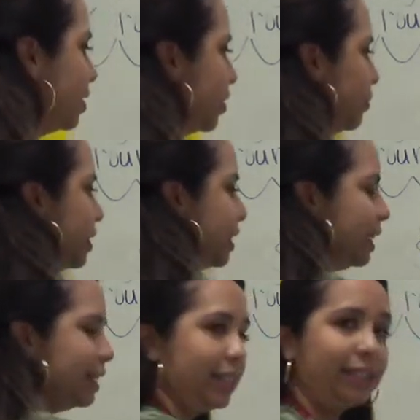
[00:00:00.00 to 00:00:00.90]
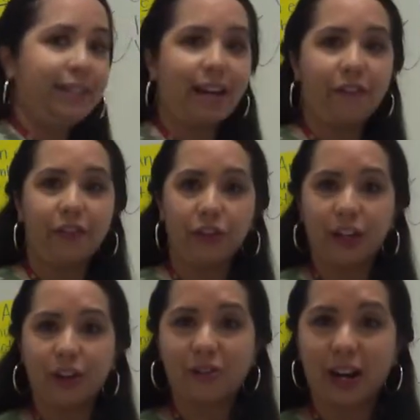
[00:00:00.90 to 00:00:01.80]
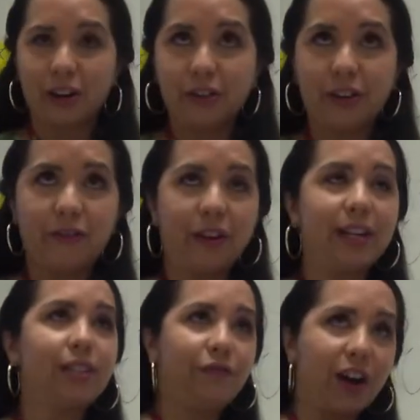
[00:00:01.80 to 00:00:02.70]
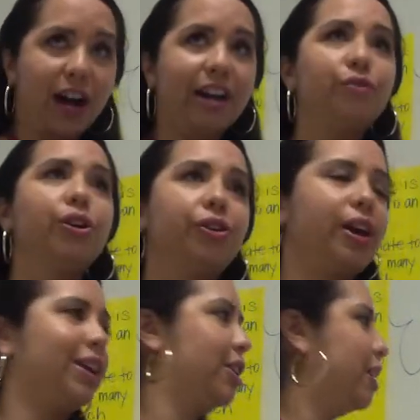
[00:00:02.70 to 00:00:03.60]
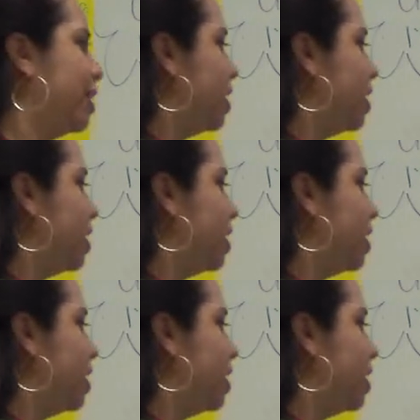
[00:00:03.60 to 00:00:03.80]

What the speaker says: So 6 is definitely greater than, is 5 or greater.